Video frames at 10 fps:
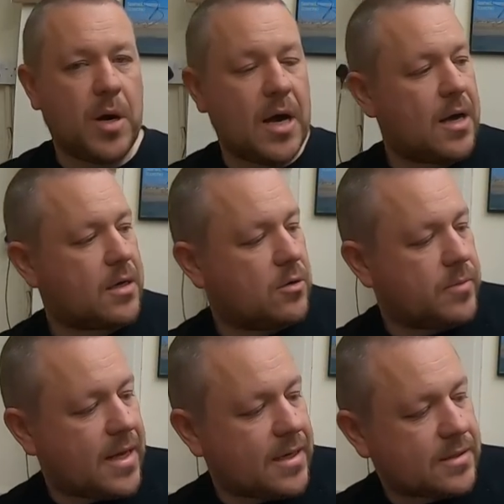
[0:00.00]
Park up
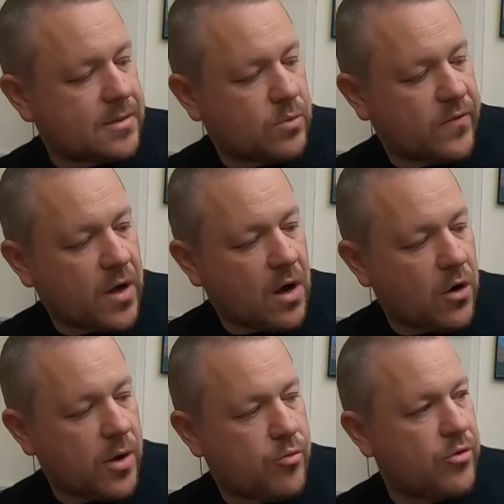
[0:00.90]
next with
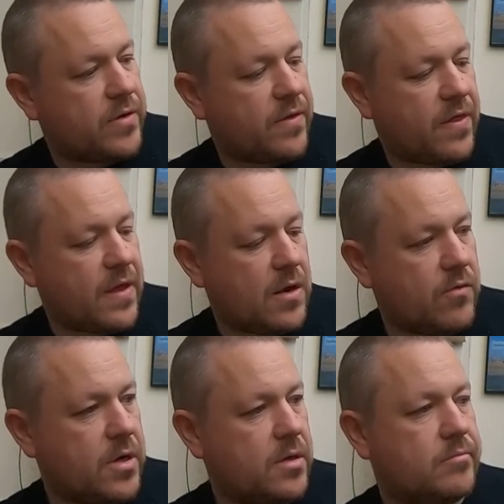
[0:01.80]
Hybrid
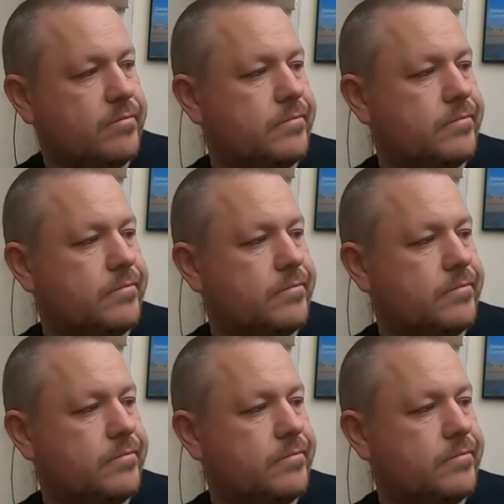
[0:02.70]
Theory.